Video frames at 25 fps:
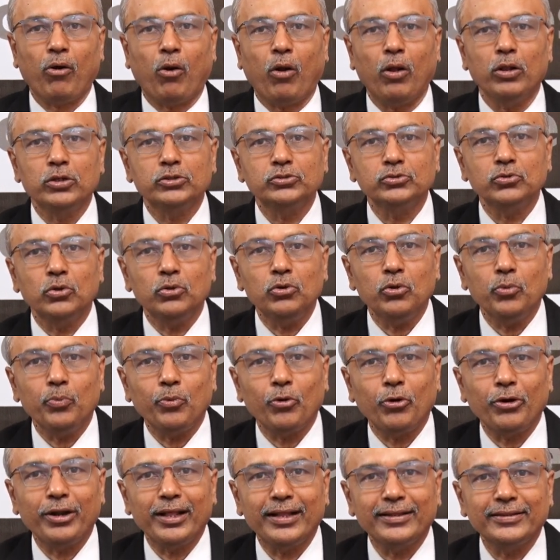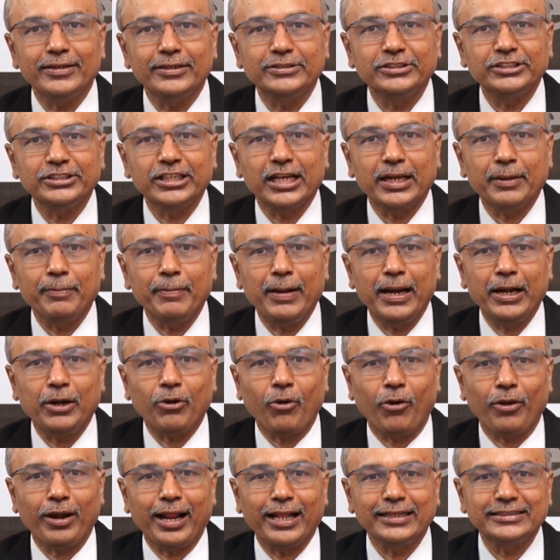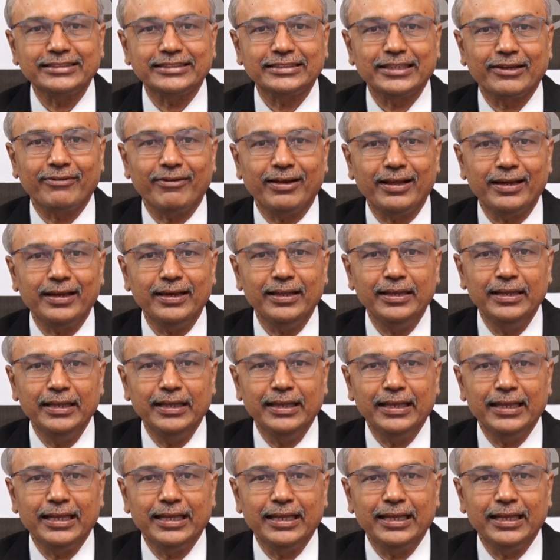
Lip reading: also to protect the checkmate on h7